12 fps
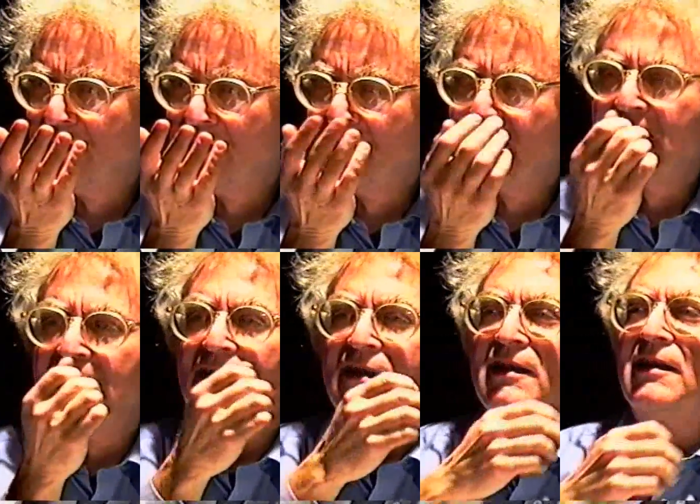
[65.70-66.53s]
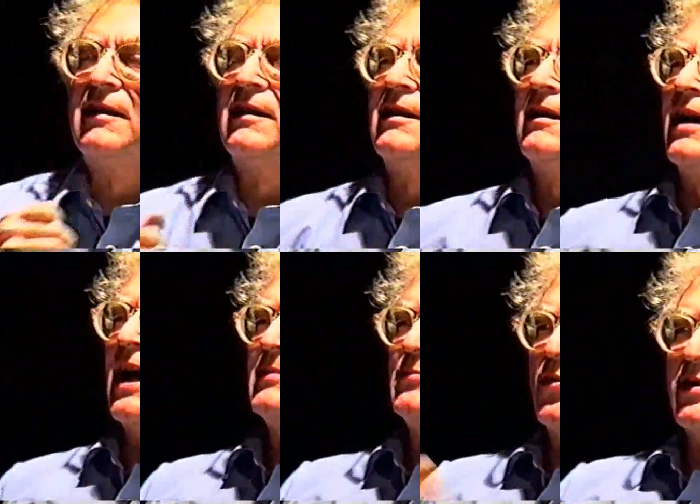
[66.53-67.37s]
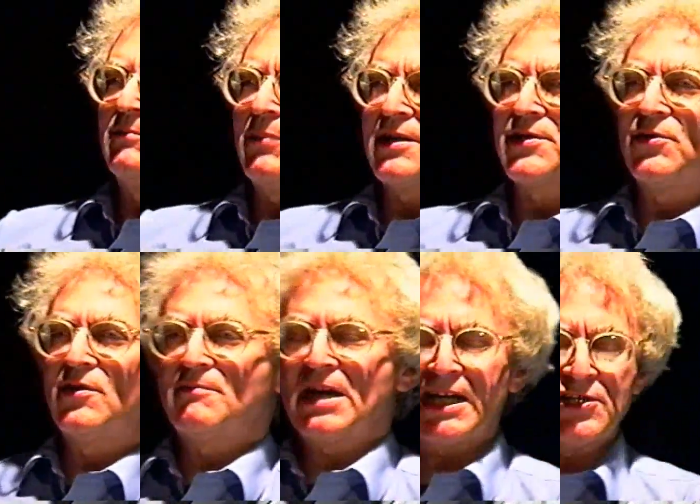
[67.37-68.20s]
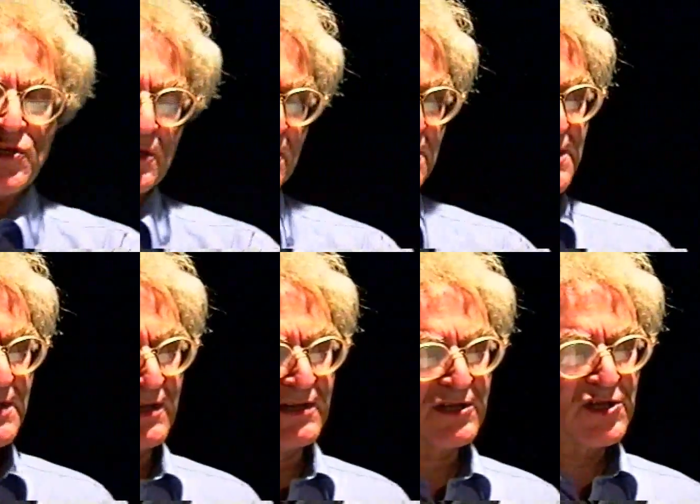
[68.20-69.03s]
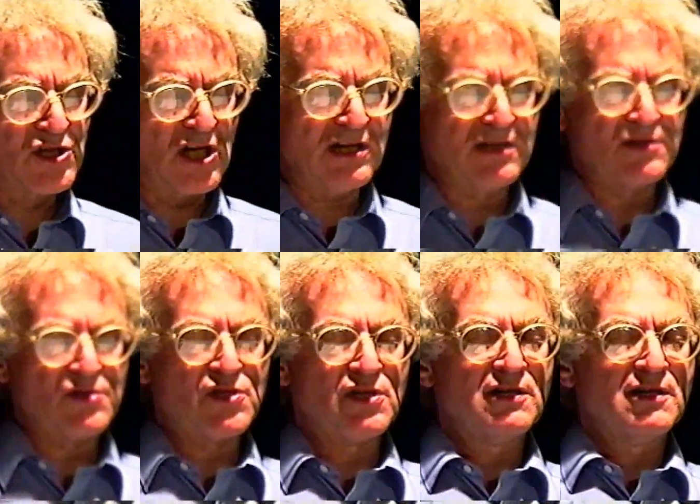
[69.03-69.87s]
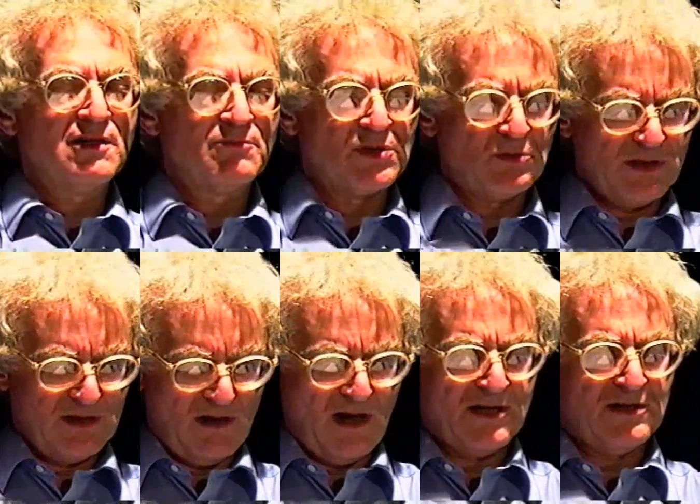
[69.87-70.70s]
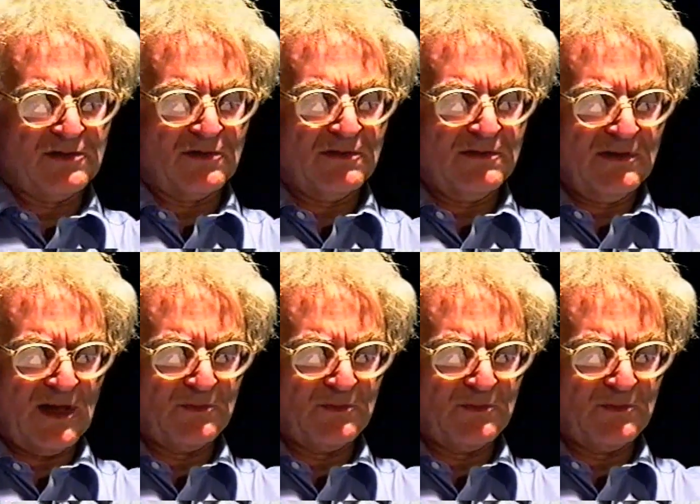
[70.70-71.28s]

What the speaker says: And Morgenbesser imagines an exchange between Heidegger and Morgenbesser,